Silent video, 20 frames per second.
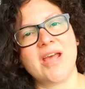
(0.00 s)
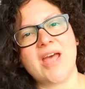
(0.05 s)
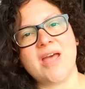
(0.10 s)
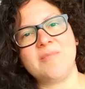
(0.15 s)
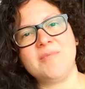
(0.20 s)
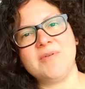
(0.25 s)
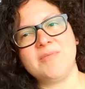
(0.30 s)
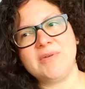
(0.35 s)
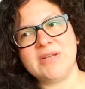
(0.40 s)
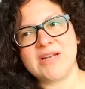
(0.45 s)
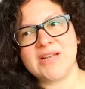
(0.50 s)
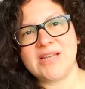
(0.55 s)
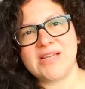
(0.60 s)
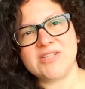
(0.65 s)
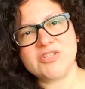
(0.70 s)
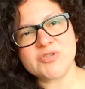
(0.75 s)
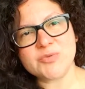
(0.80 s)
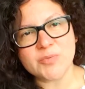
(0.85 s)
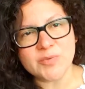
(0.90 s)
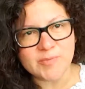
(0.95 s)
I'm a
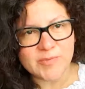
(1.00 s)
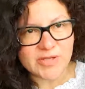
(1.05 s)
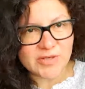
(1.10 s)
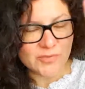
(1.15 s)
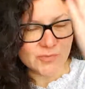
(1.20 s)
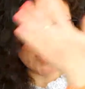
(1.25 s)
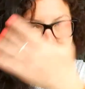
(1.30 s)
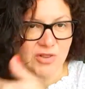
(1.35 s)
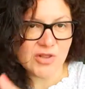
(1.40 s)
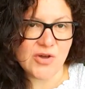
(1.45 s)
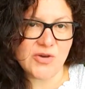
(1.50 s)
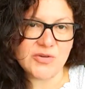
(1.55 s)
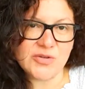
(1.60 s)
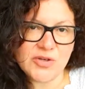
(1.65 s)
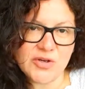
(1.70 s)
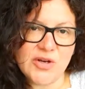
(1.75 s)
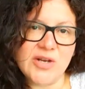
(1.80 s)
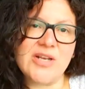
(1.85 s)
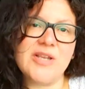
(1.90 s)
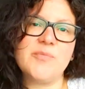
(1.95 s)
middle-aged woman with long
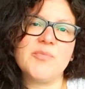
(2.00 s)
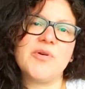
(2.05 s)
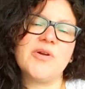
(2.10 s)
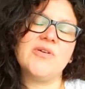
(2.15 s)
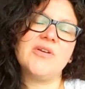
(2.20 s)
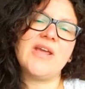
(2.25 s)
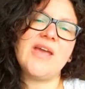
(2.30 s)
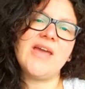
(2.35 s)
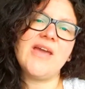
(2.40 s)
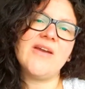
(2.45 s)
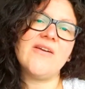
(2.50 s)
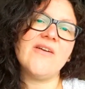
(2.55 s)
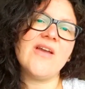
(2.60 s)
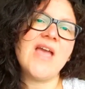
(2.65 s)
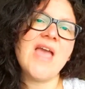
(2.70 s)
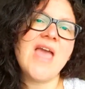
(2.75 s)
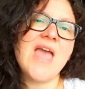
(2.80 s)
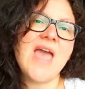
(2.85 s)
curly brown hair